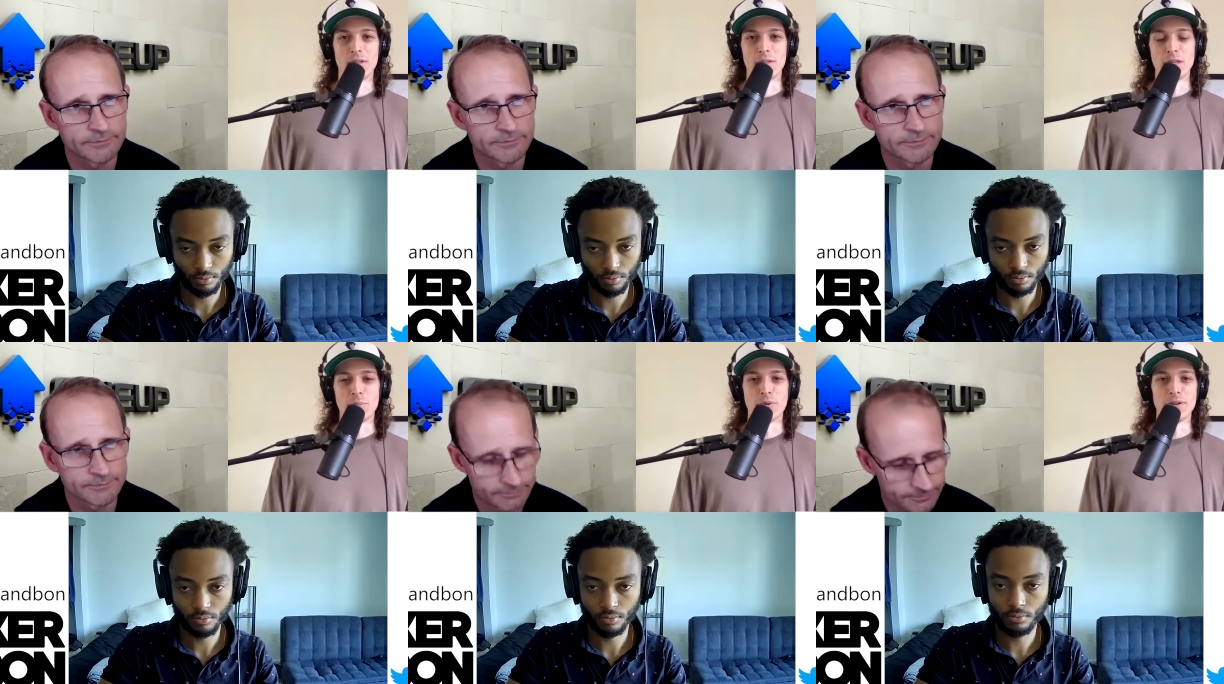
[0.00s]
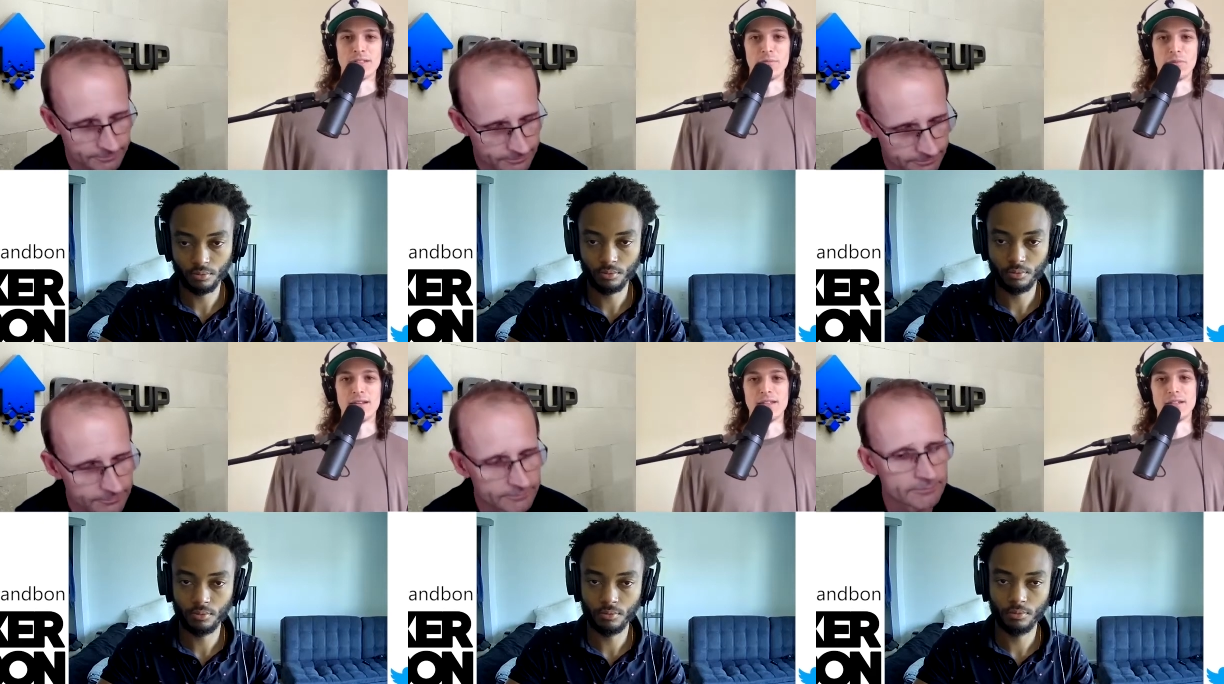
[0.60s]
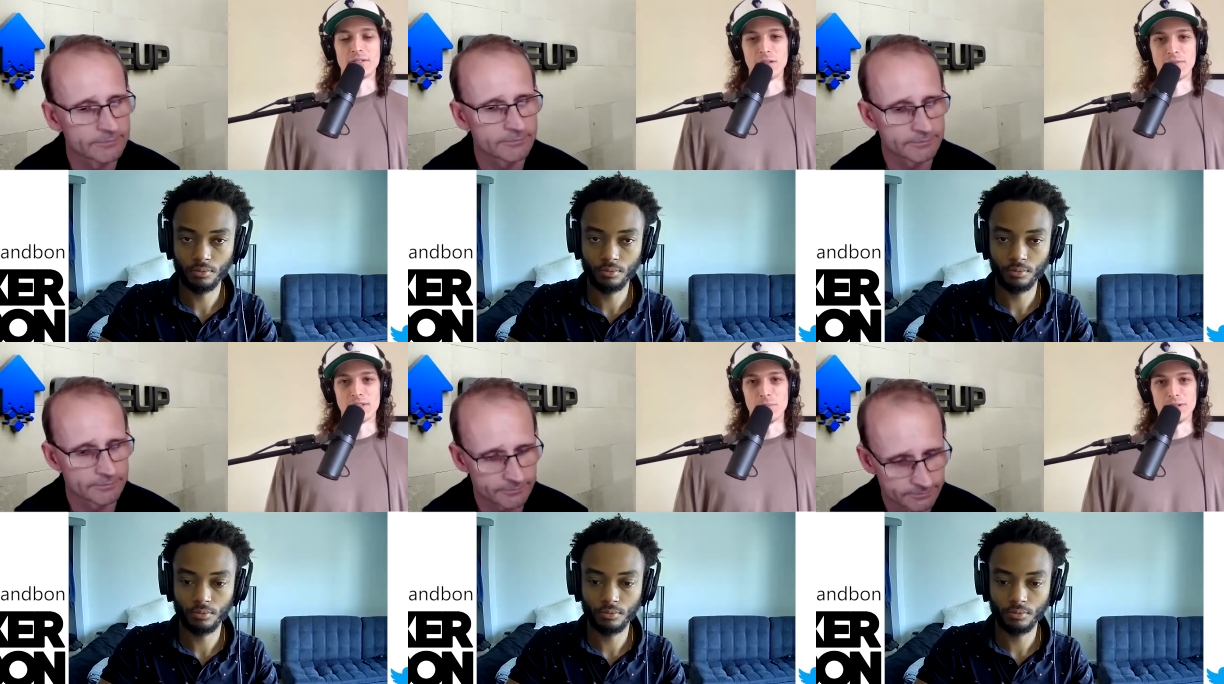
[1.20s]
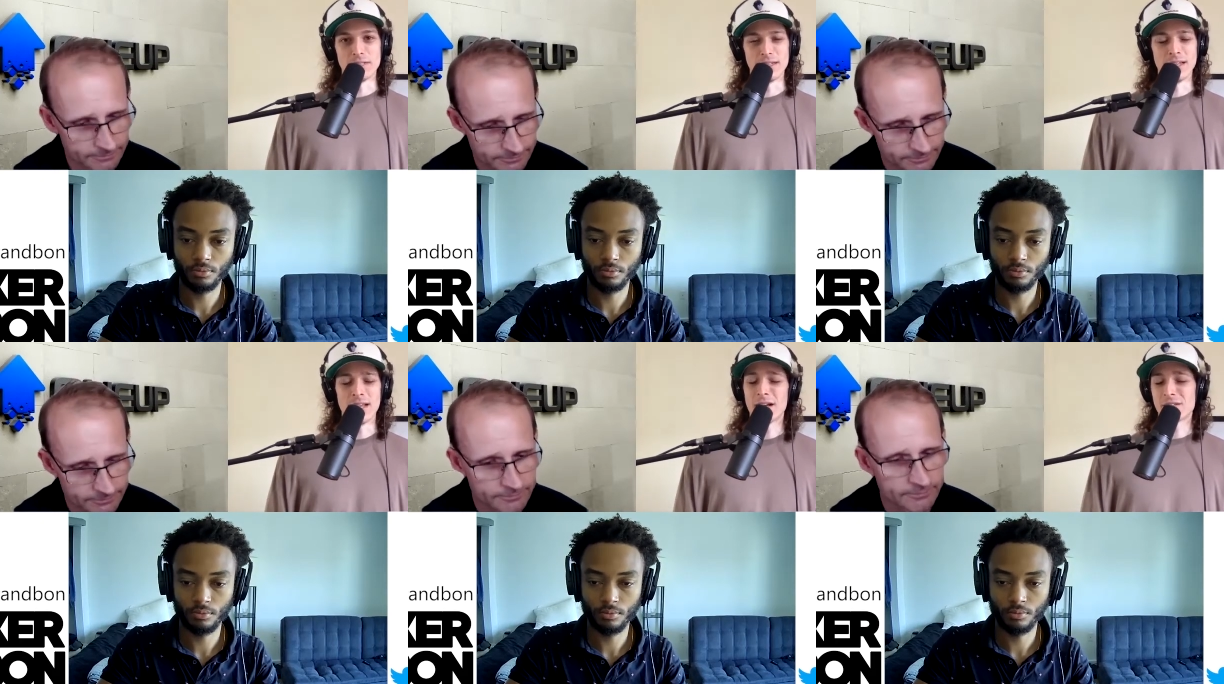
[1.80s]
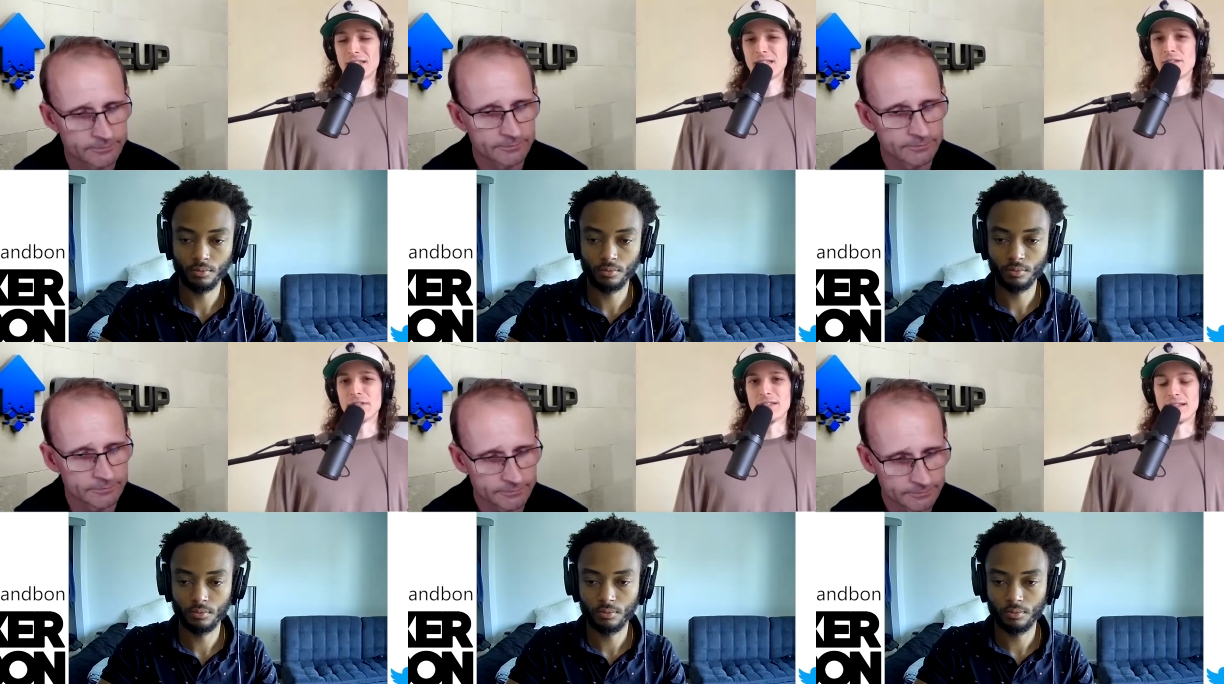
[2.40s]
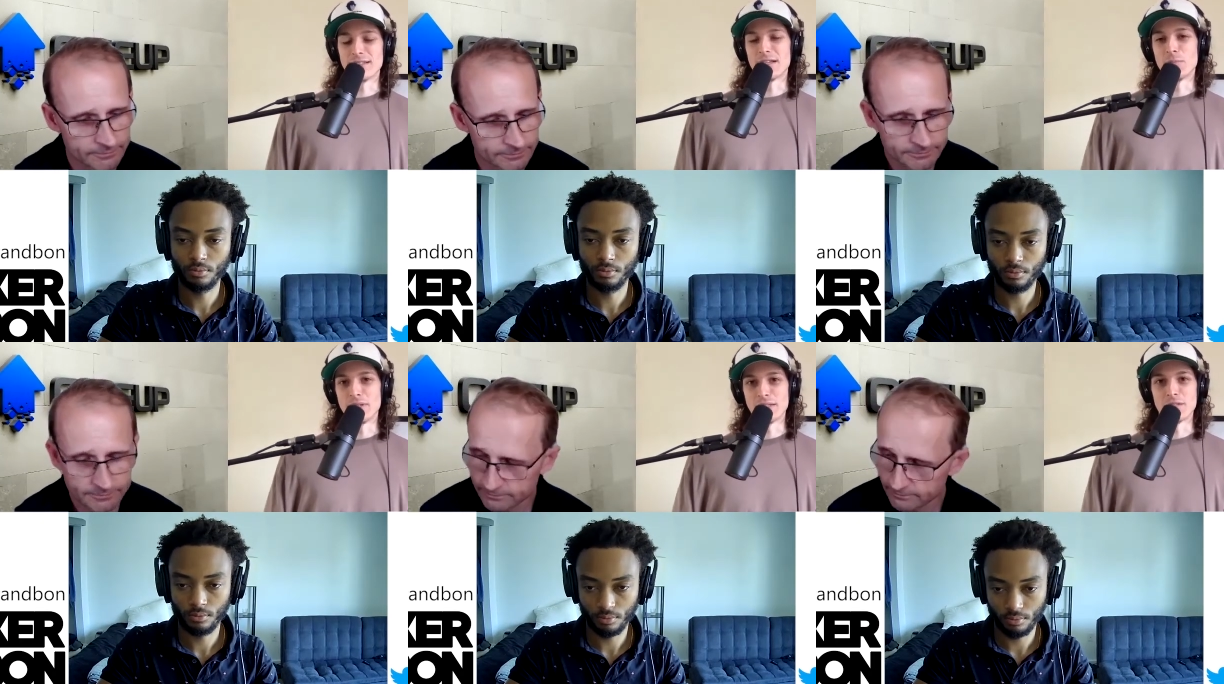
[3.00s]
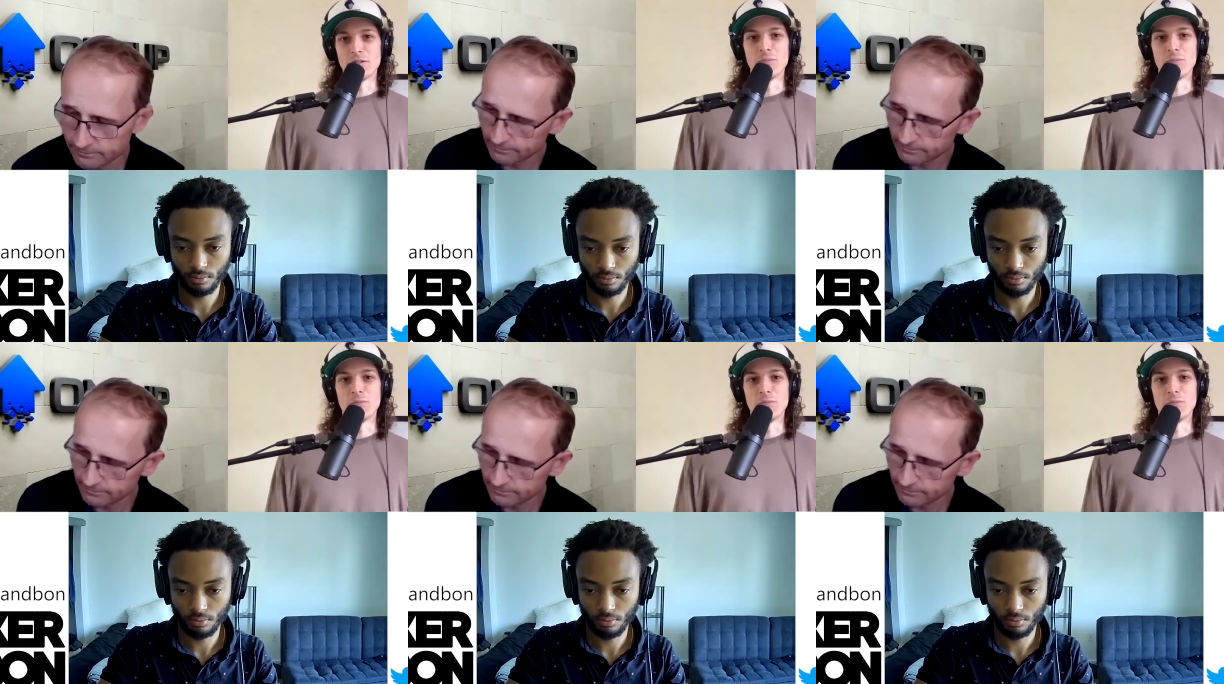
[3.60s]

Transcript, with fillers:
Speaker 1: the importance of branding yourself as a person. I was thinking even as companies too,